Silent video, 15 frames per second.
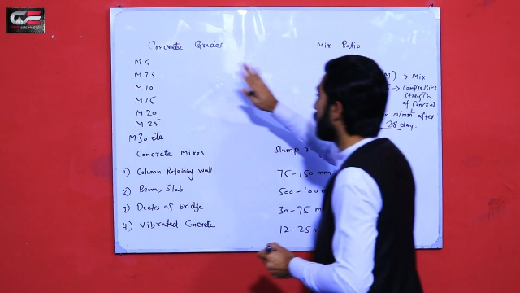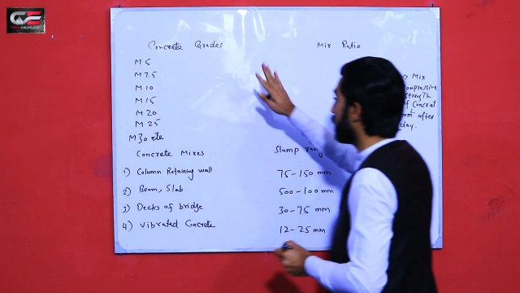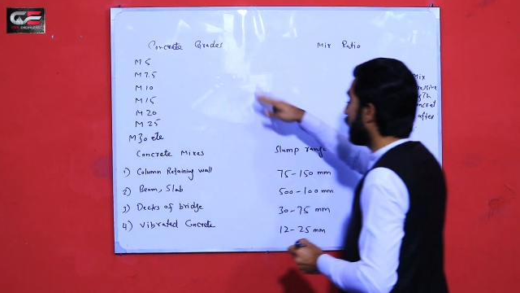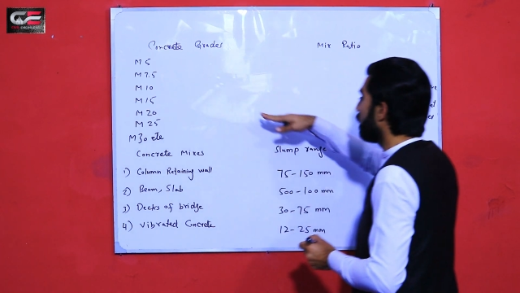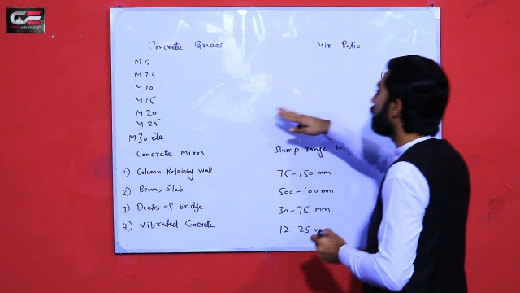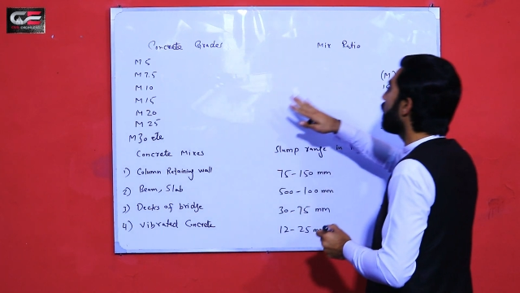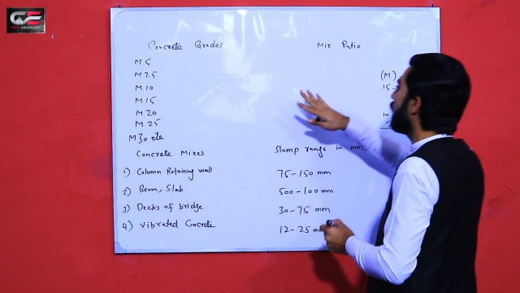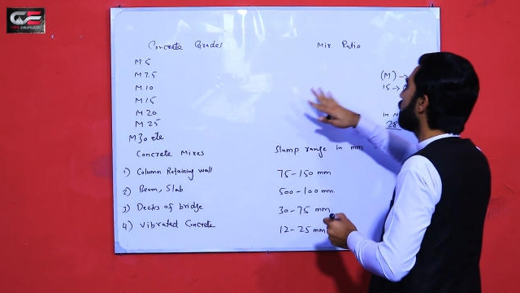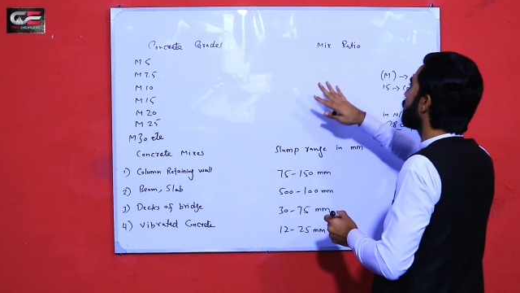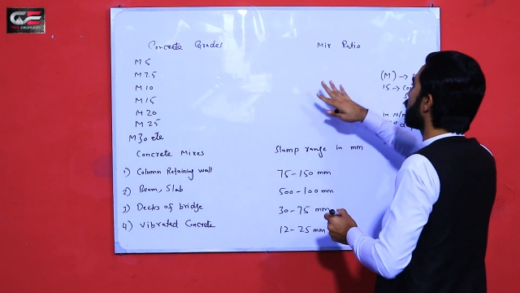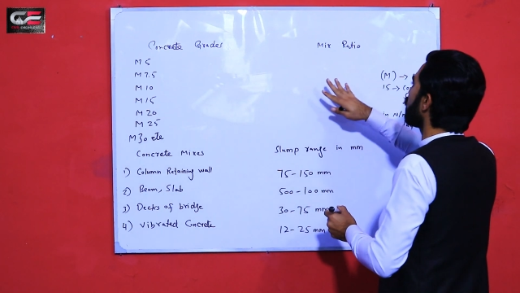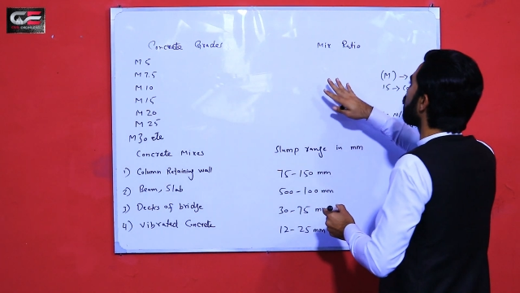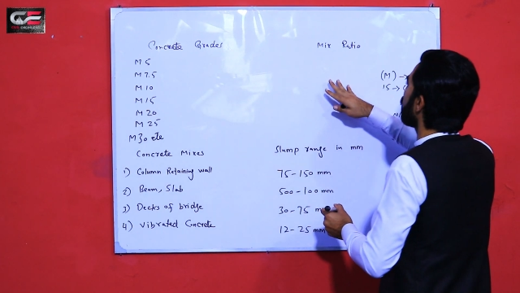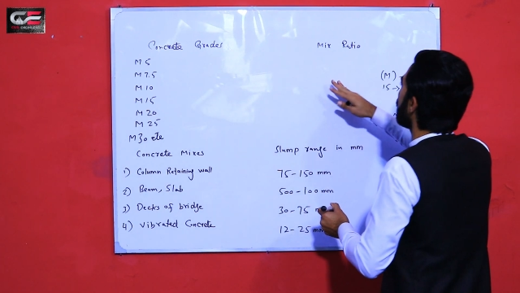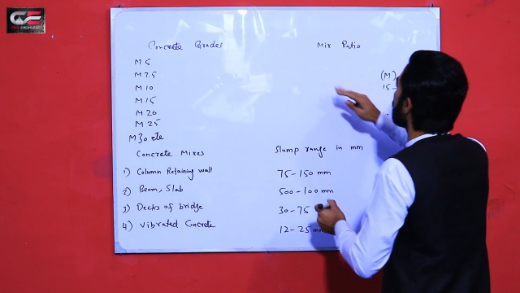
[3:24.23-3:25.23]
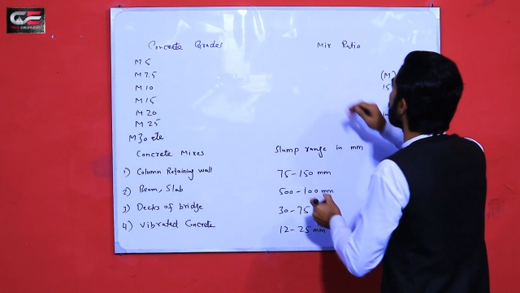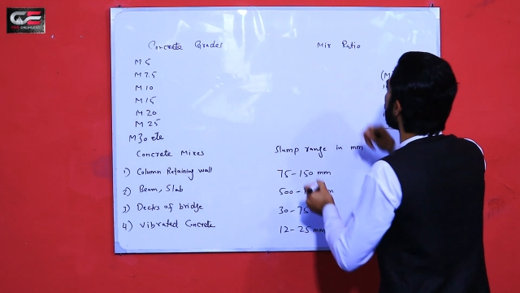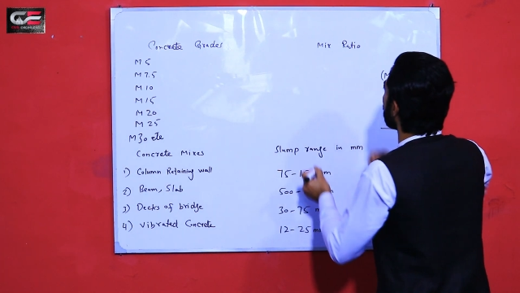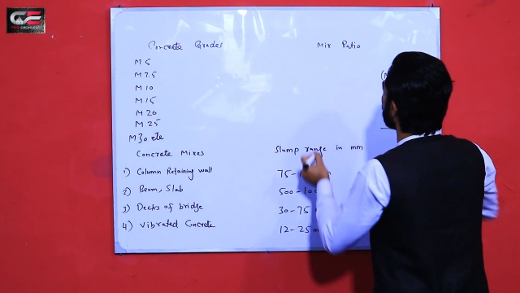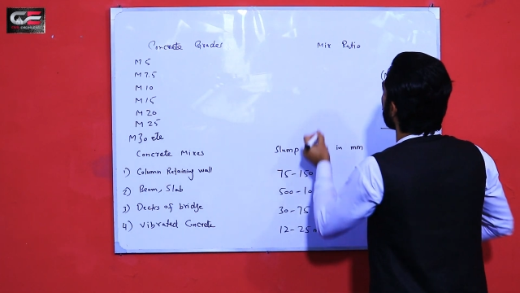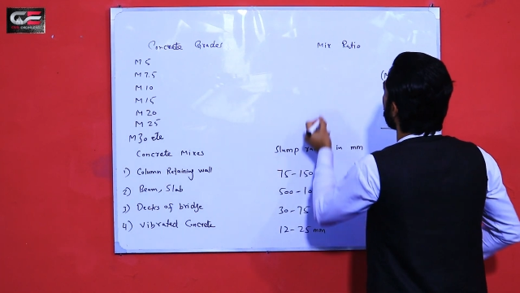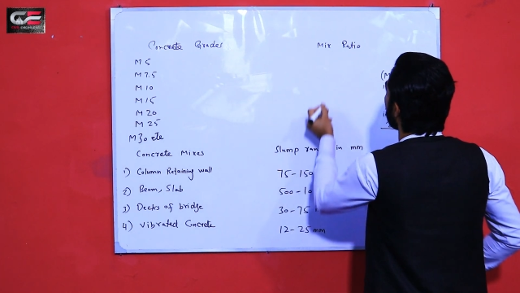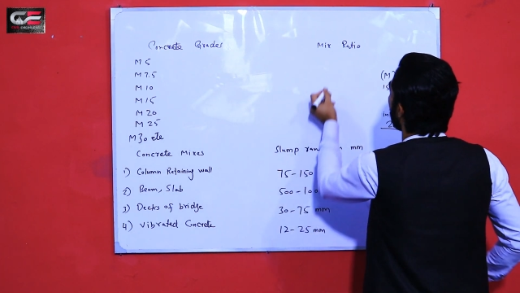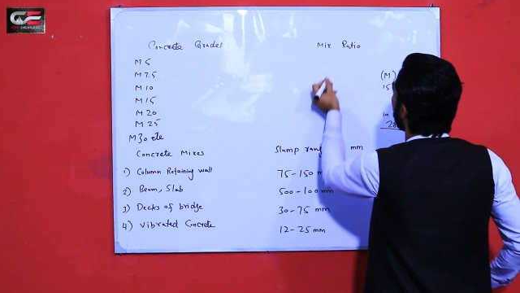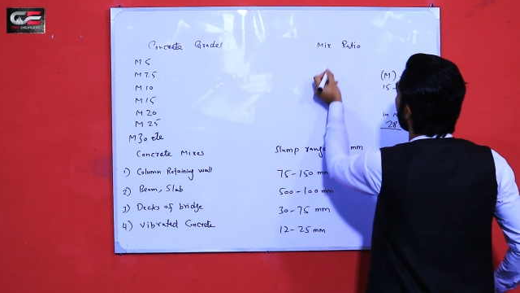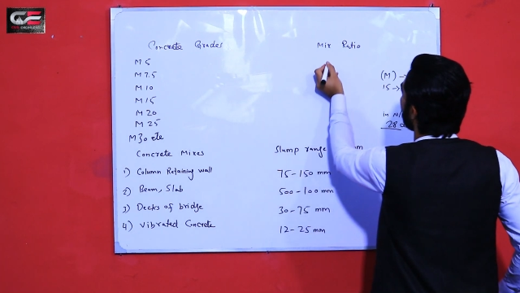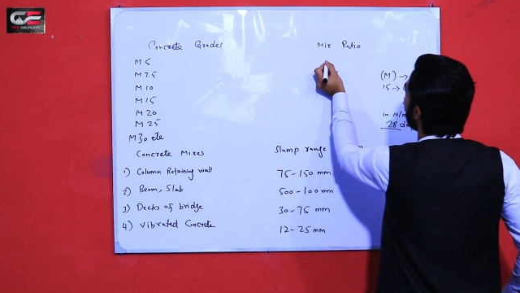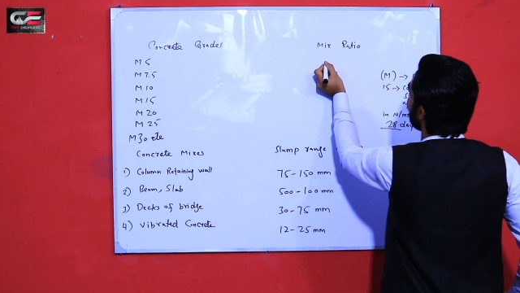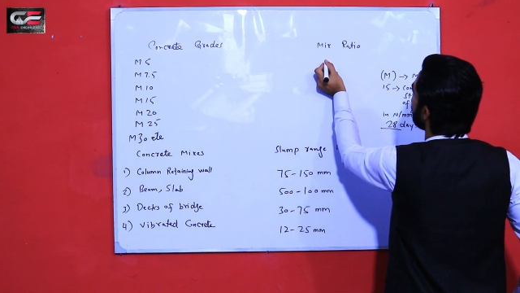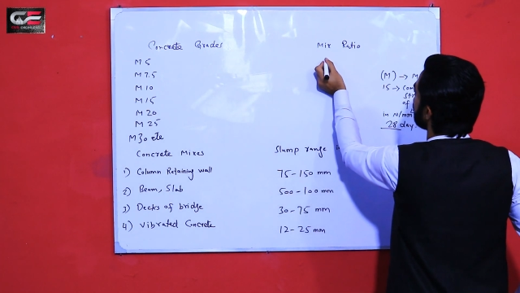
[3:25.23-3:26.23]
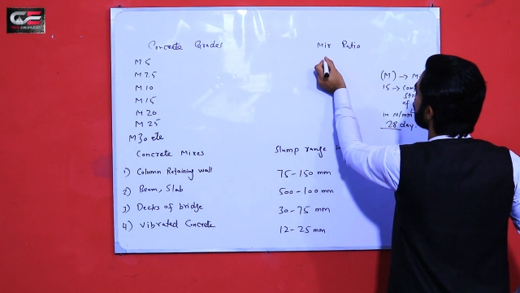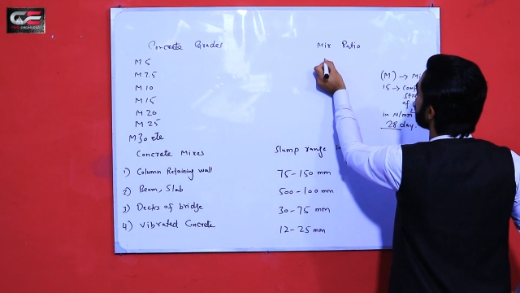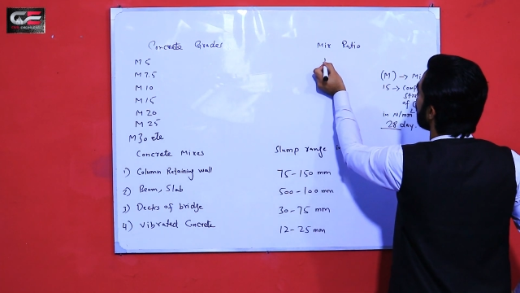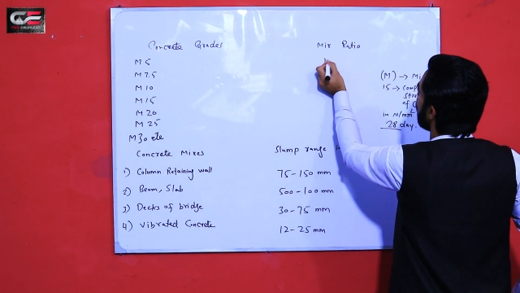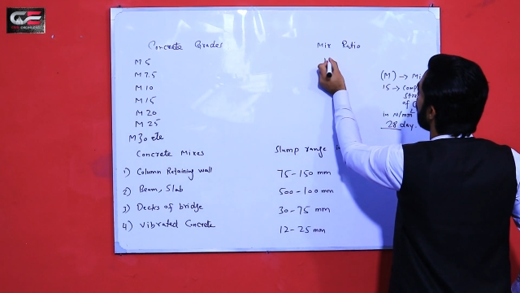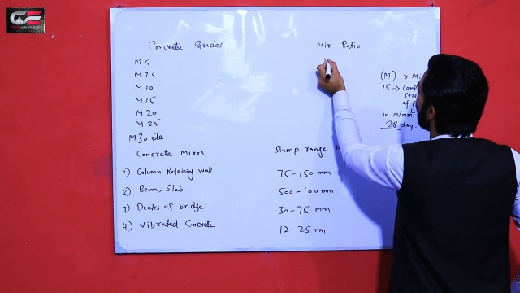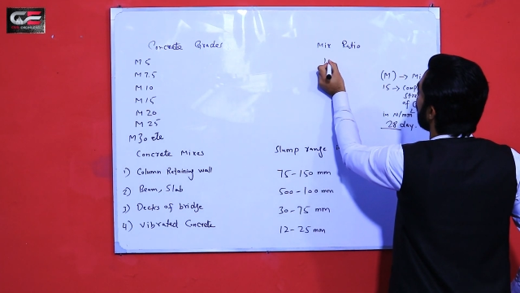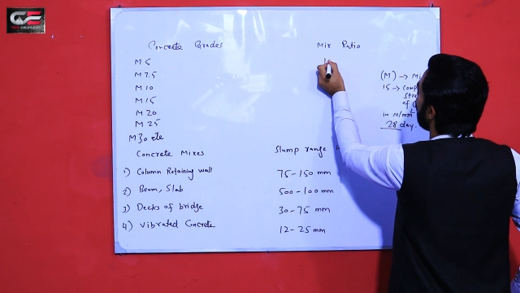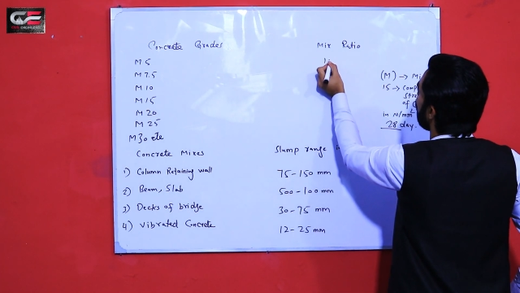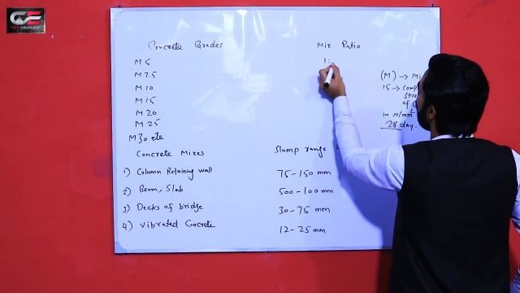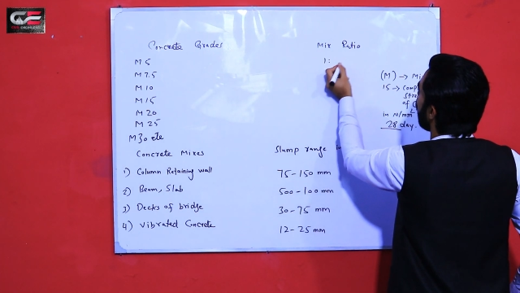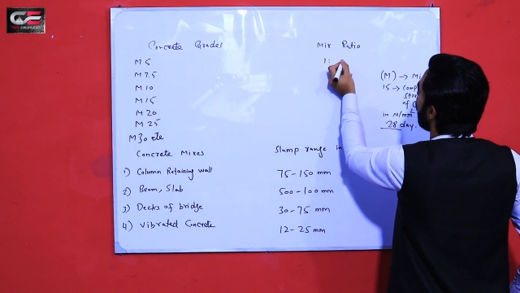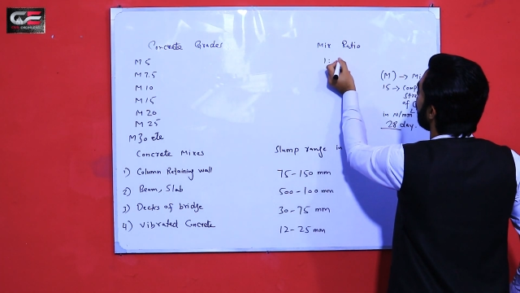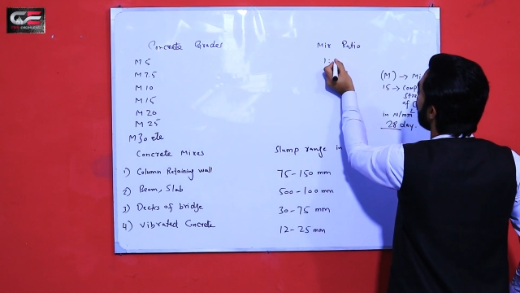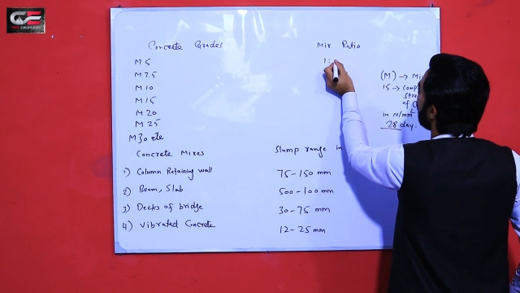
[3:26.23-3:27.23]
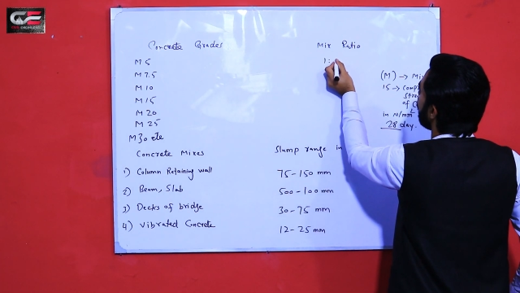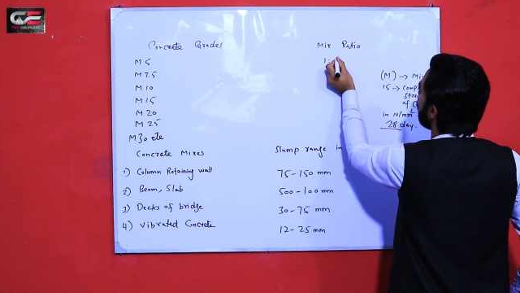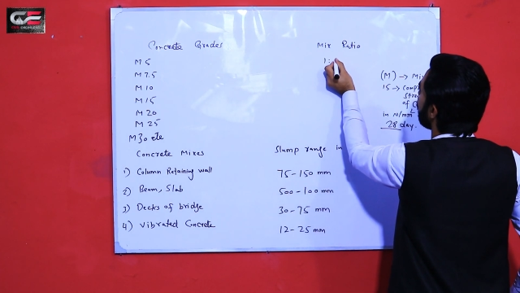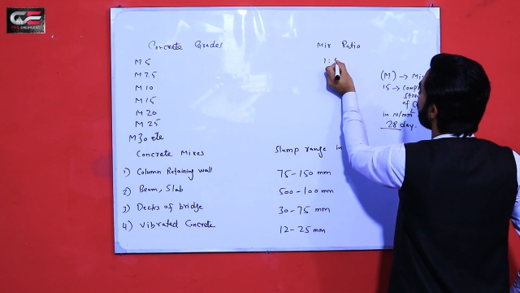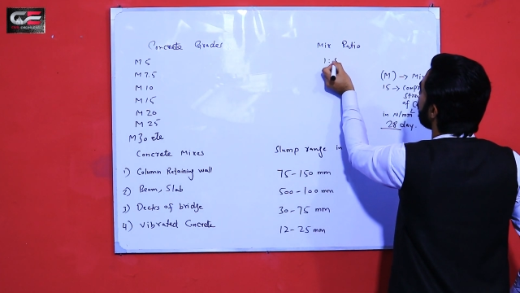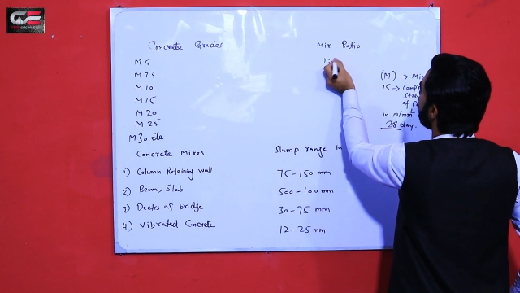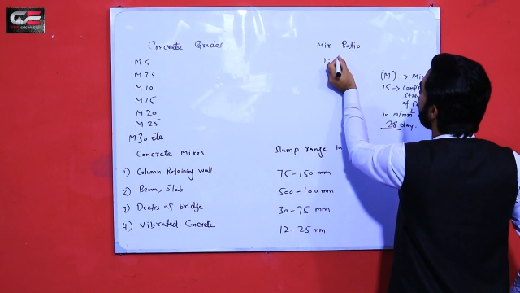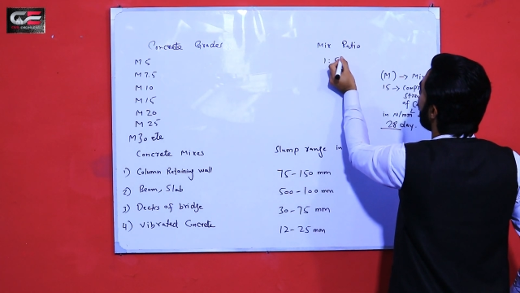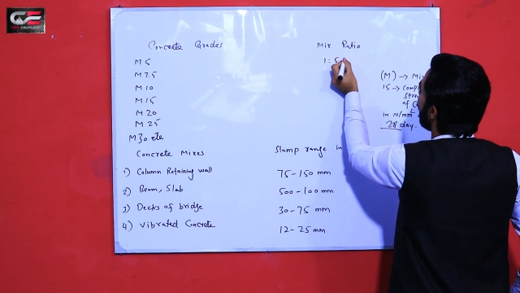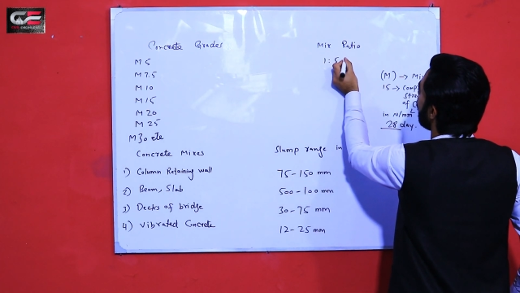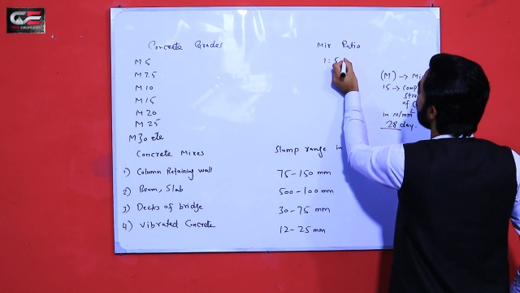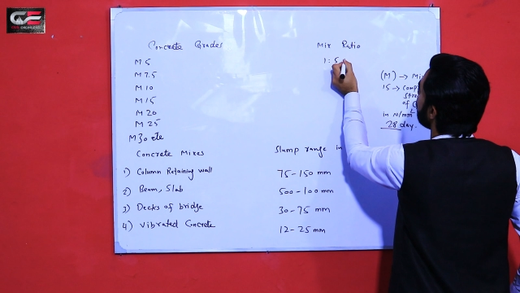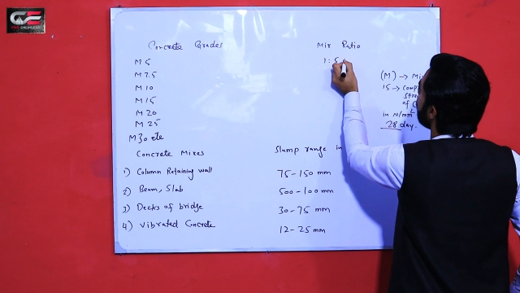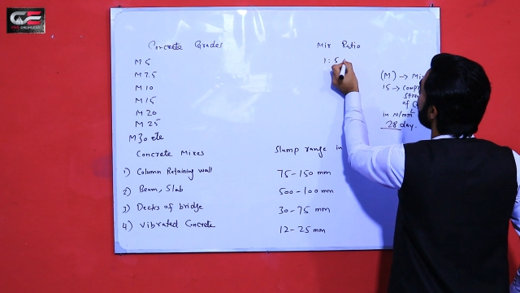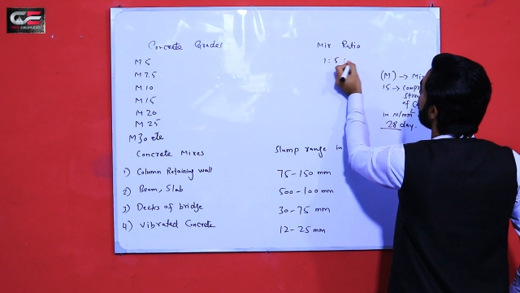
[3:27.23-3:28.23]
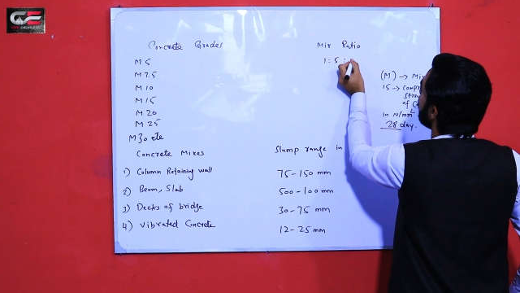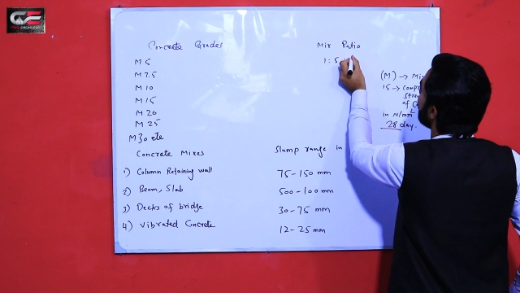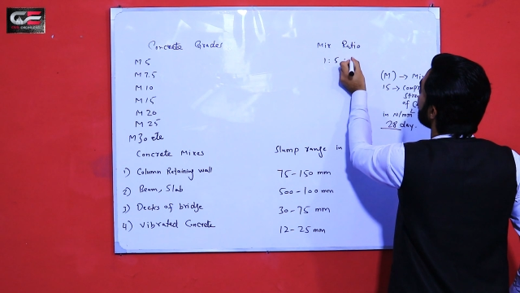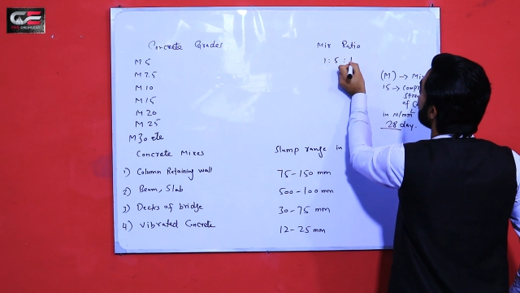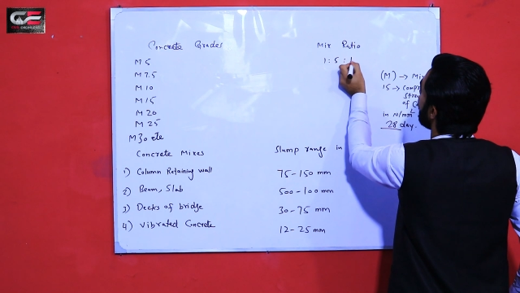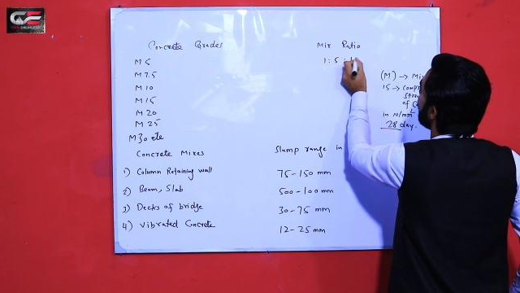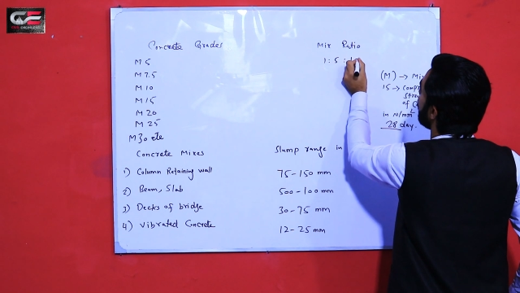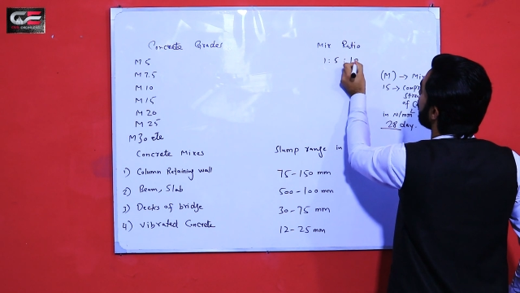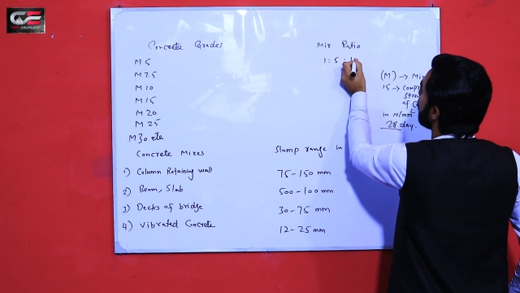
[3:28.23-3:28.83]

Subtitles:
(no speaker visible)